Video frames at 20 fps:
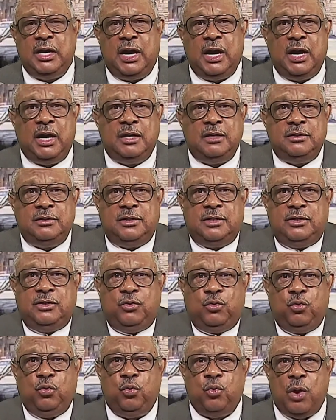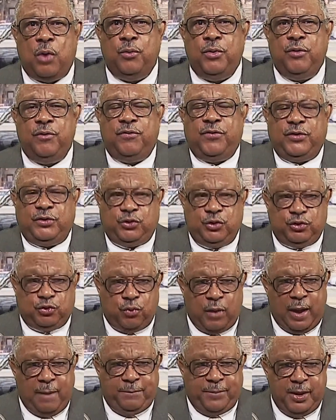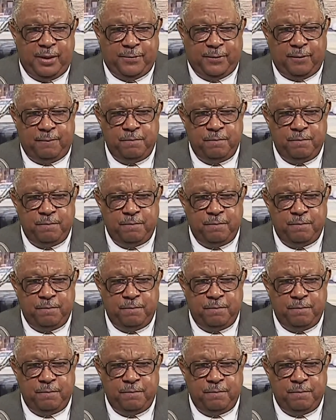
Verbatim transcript: uh, the, what we refer to as white people,